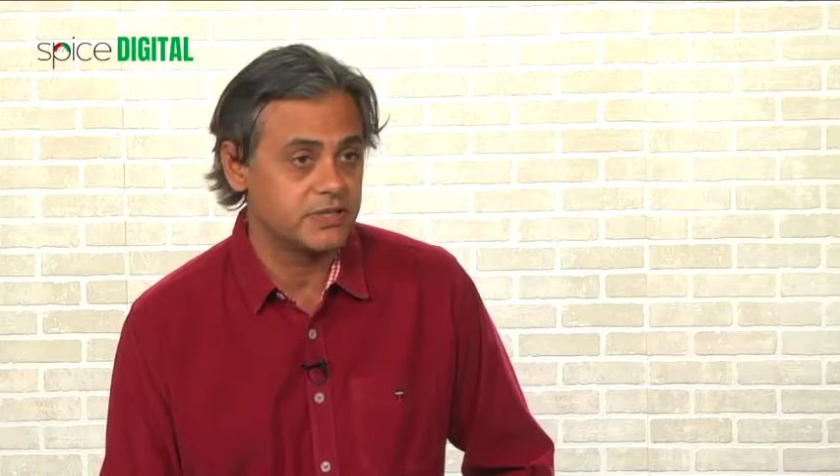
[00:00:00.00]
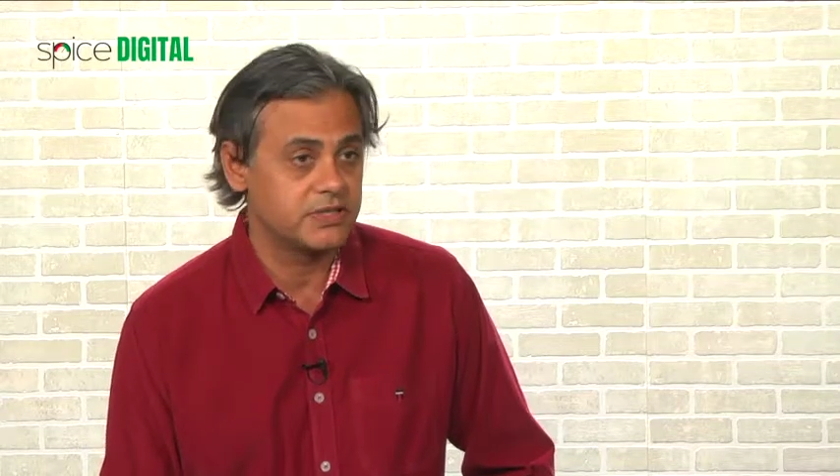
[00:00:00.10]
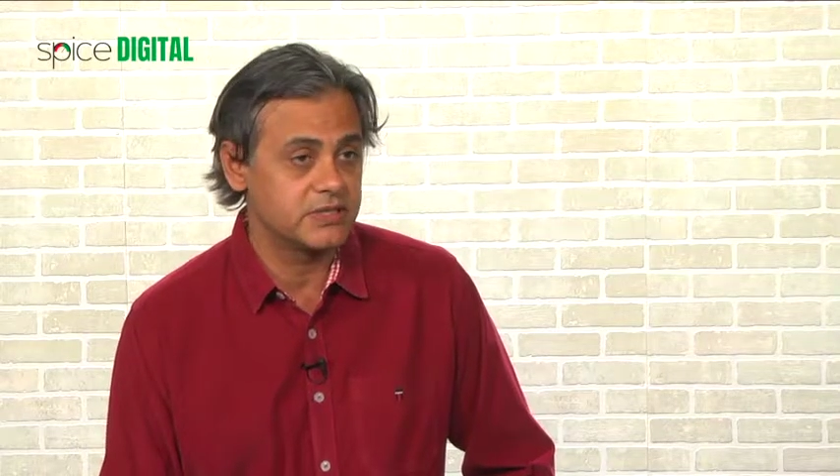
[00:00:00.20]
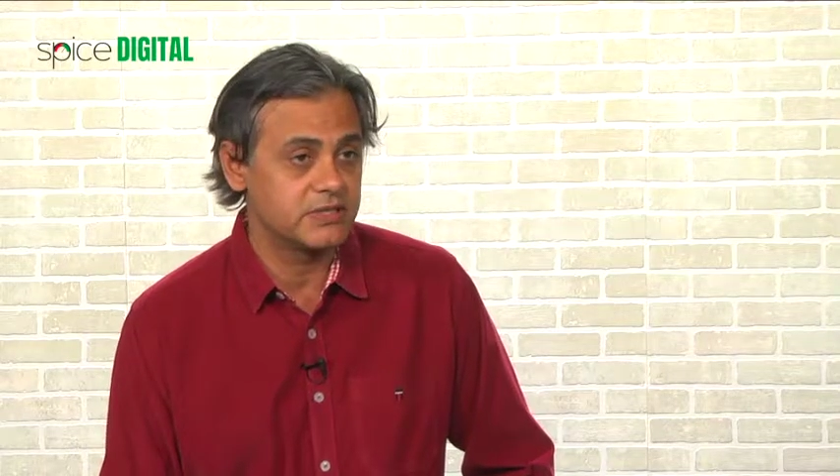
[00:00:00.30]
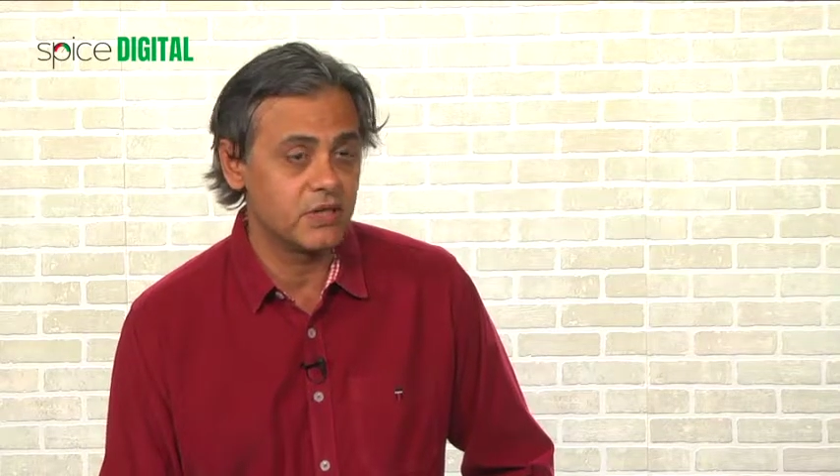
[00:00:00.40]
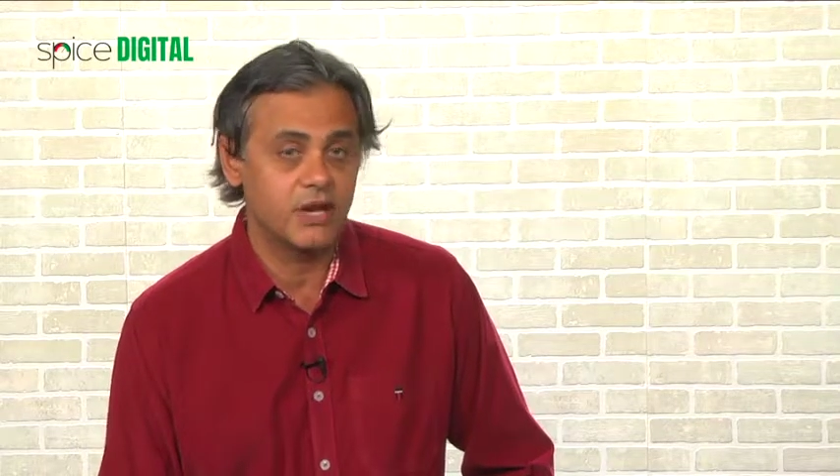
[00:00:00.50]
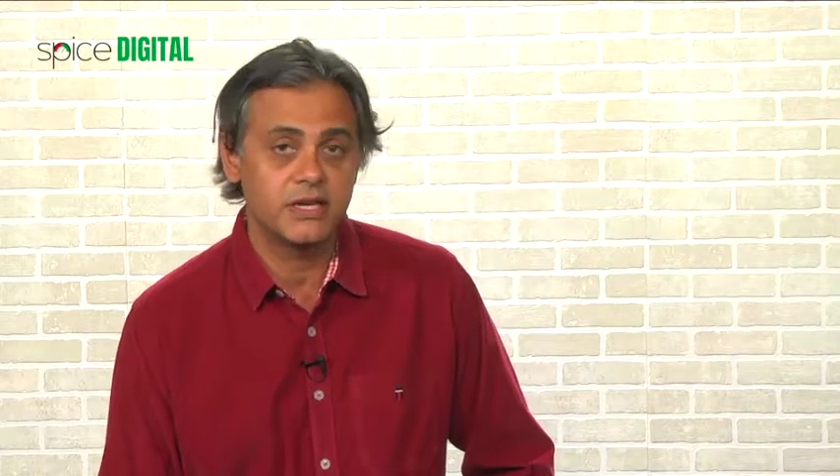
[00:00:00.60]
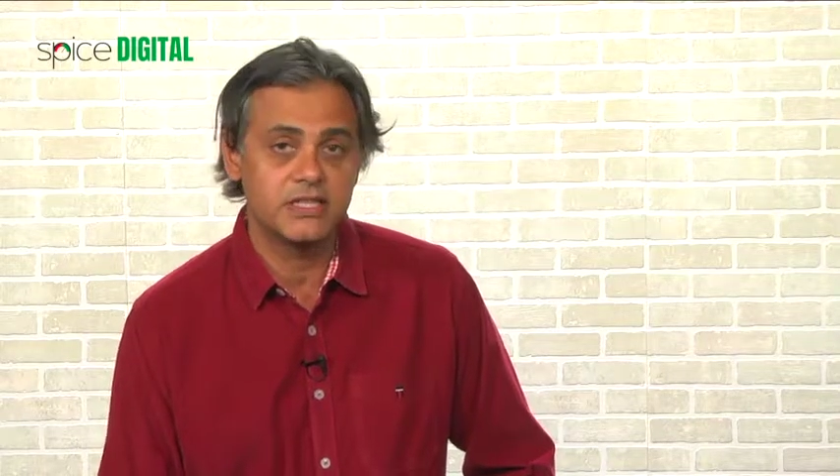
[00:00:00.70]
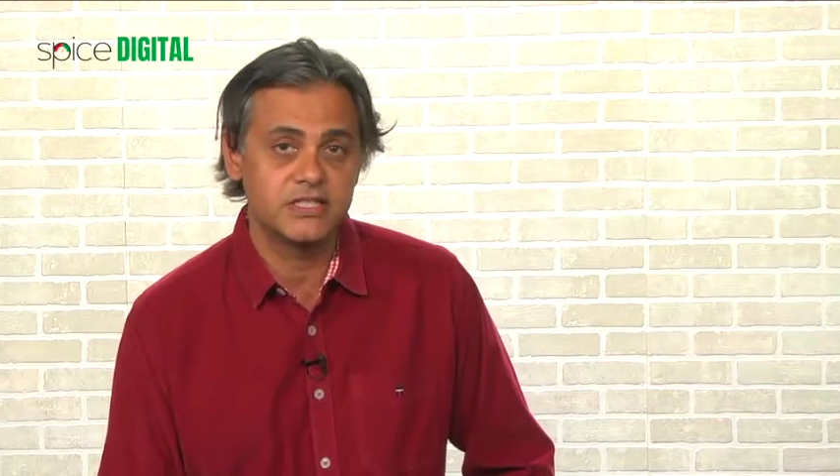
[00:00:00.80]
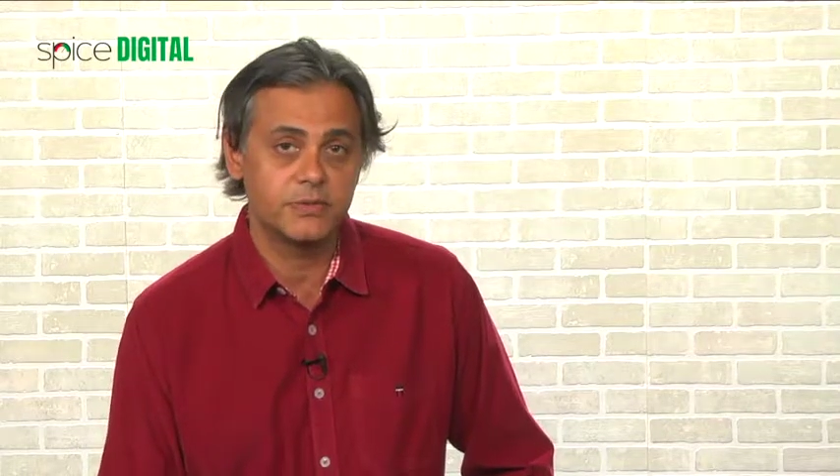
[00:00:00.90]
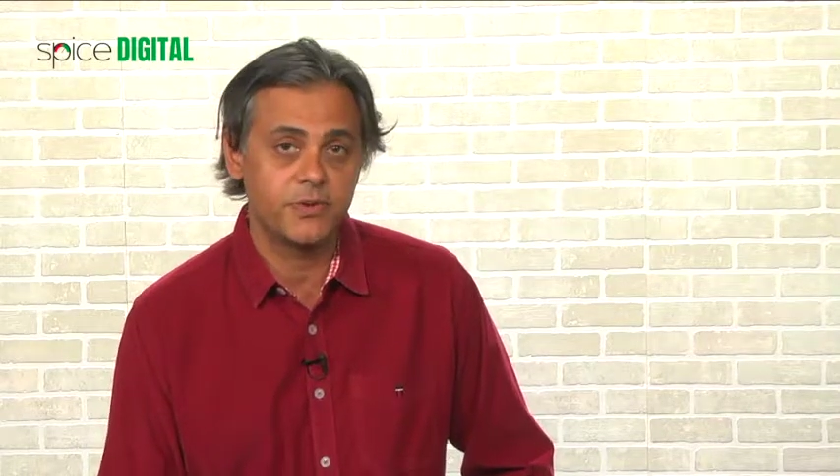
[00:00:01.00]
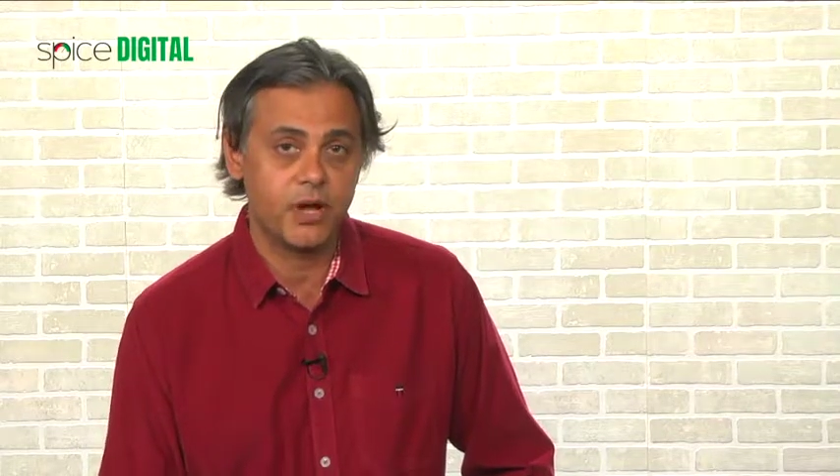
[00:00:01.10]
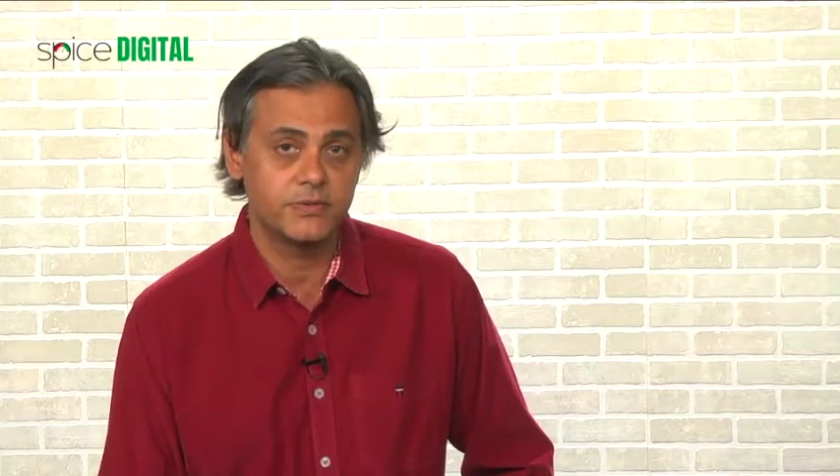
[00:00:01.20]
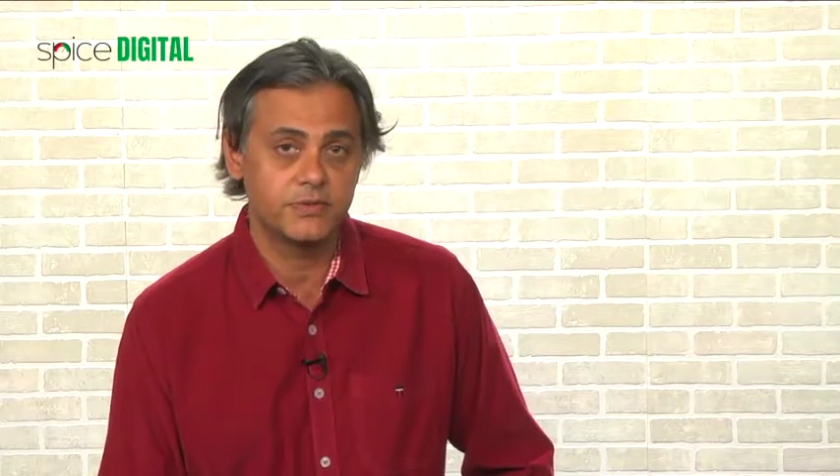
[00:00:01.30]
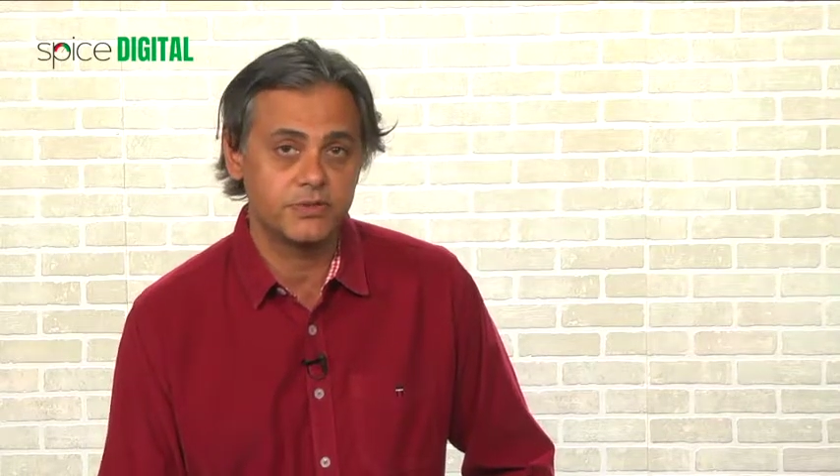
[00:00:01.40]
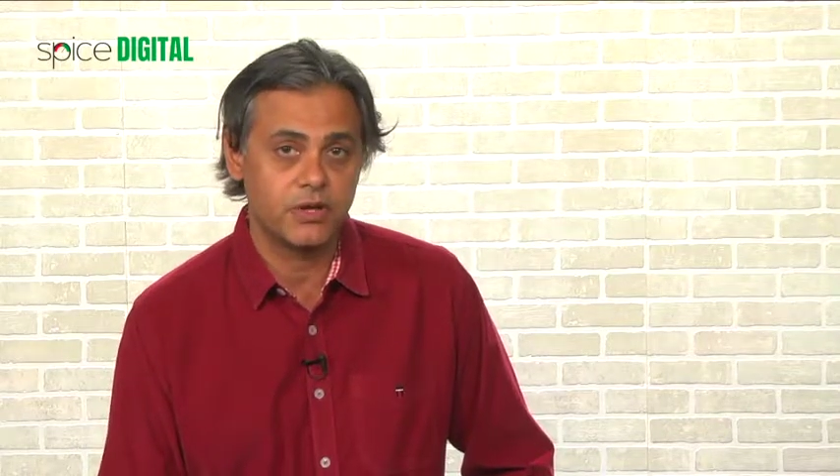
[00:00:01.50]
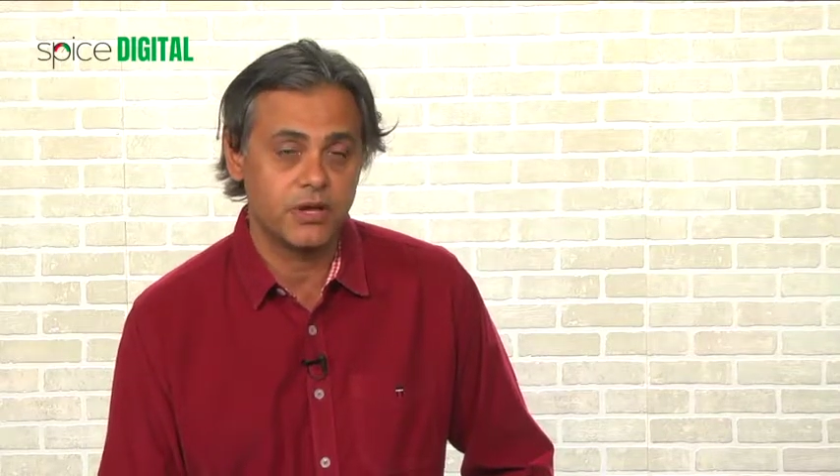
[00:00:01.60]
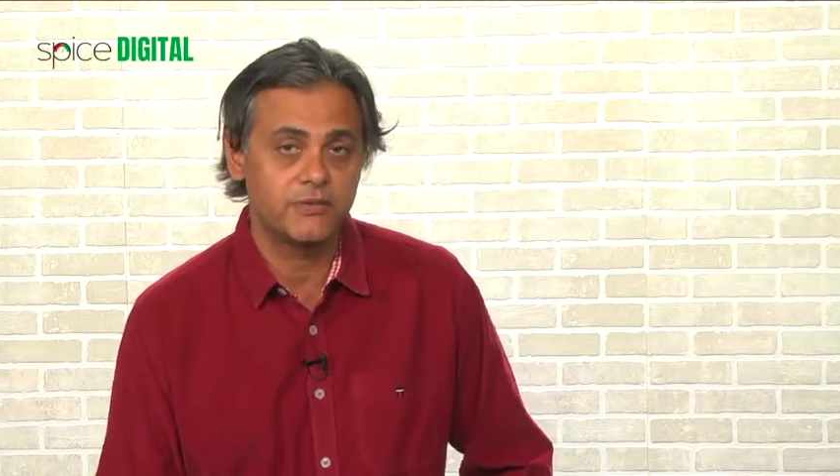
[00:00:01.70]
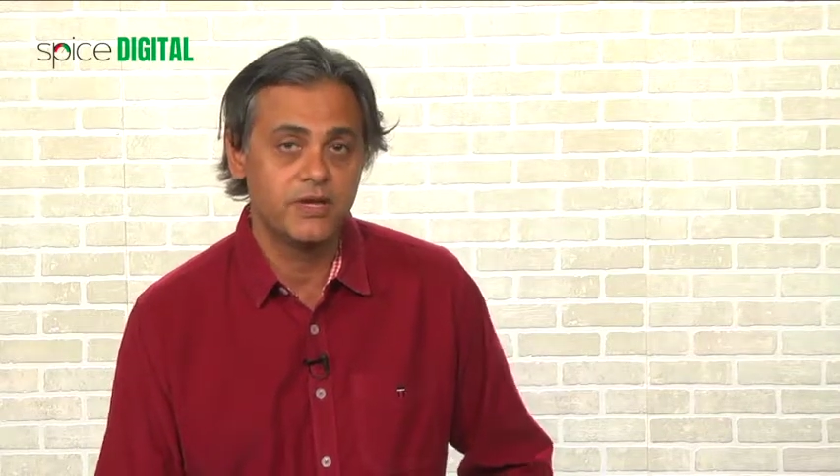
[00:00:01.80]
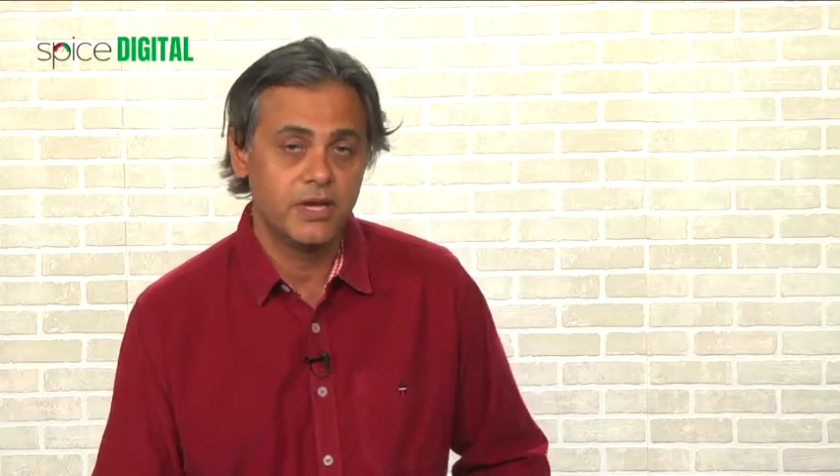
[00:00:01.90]
This is not an easy problem to
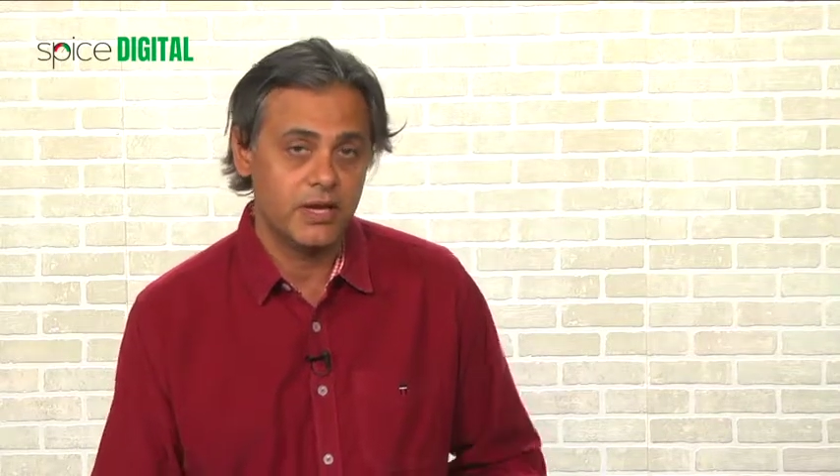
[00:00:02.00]
solve